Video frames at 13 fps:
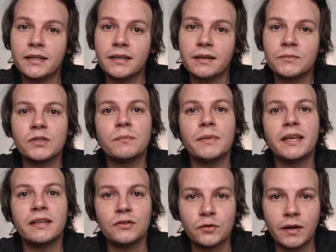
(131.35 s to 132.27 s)
it comes to
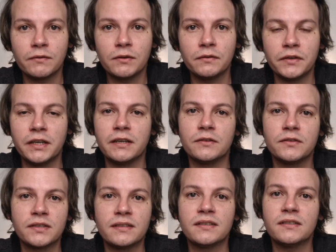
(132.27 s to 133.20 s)
making travel videos
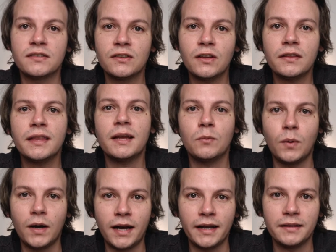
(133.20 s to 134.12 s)
since it's not that
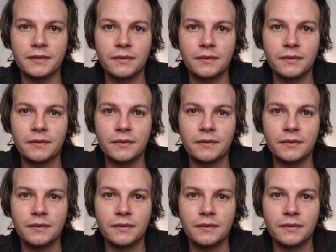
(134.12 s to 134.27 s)
wide.